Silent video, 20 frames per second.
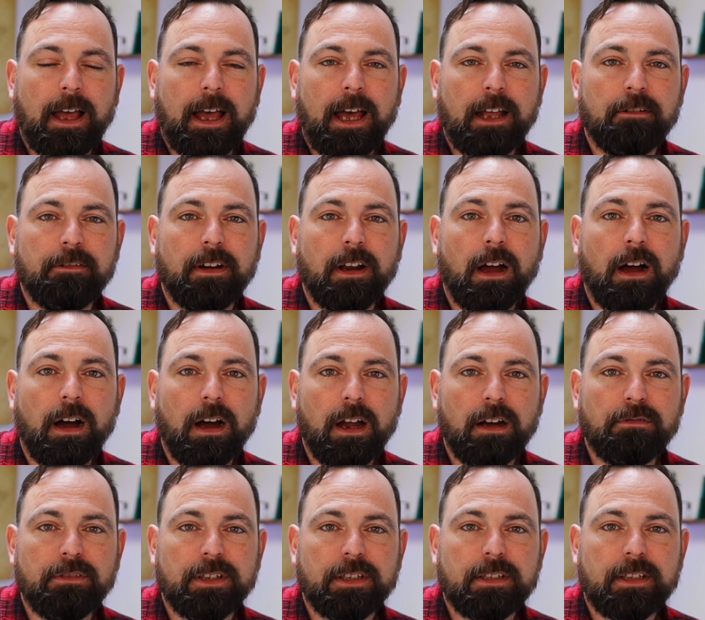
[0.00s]
and are in a
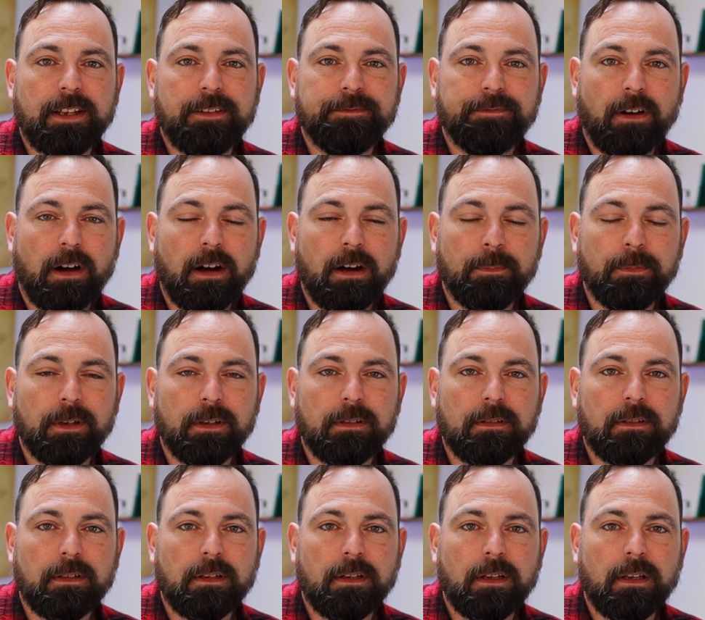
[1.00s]
higher risk environment
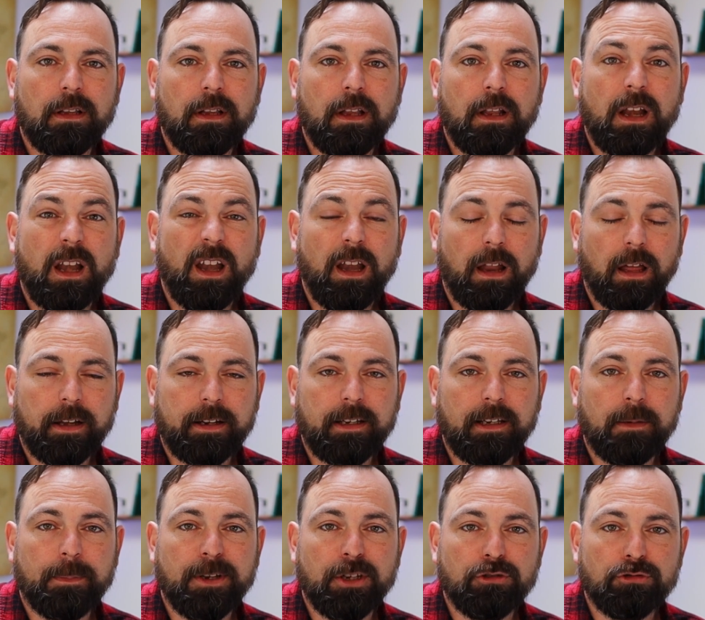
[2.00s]
likely
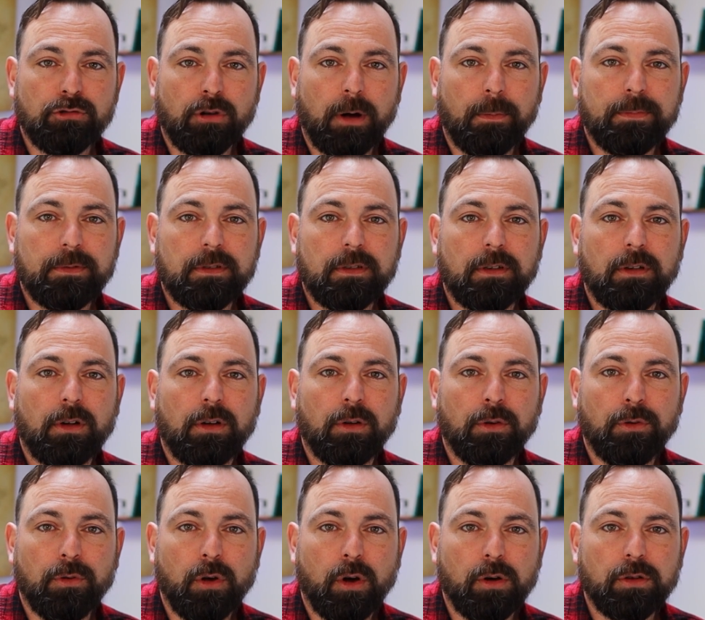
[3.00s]
to be dropped or
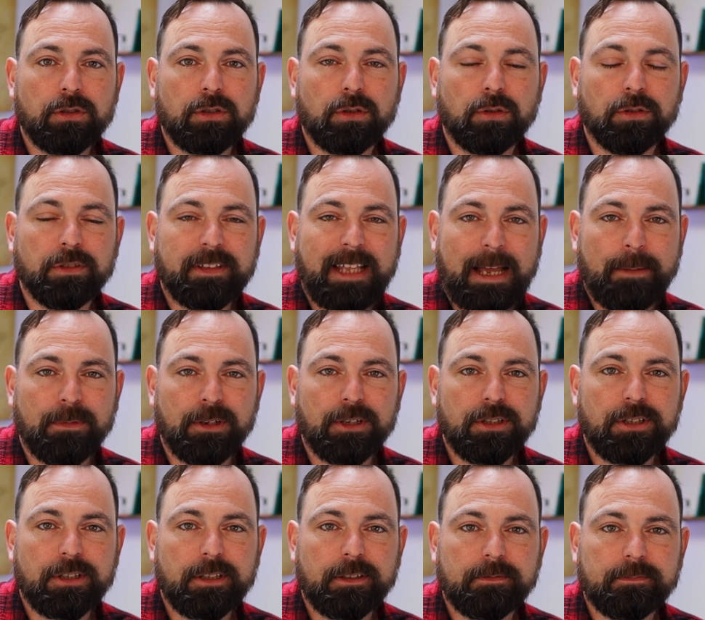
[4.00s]
knocked or
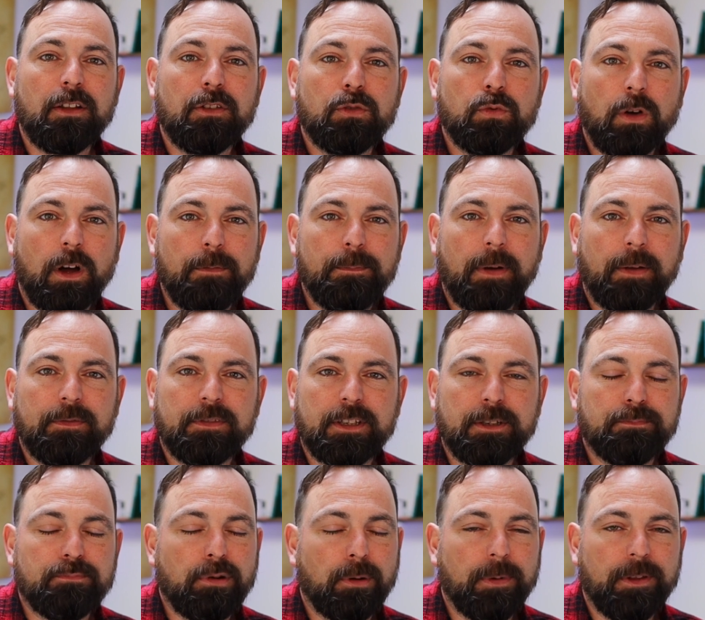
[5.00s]
damaged. 12 months
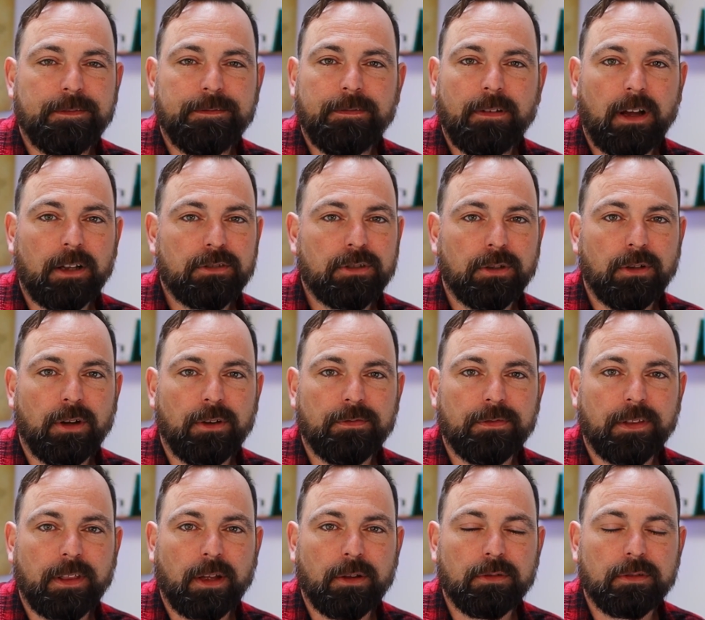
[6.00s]
is probably far too long
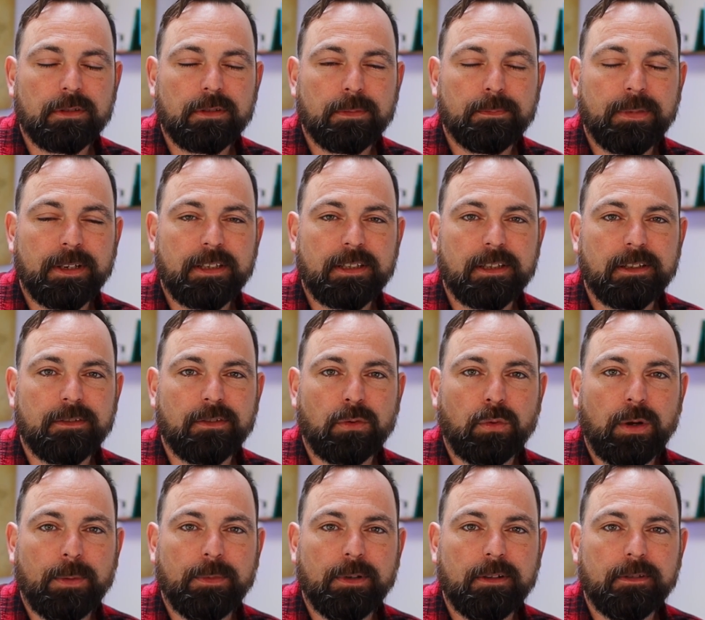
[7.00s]
for those pieces of
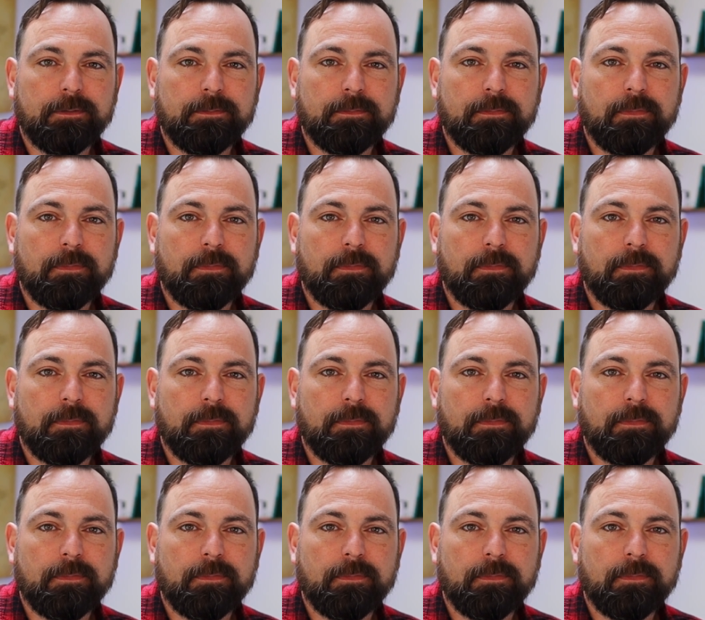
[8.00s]
equipment.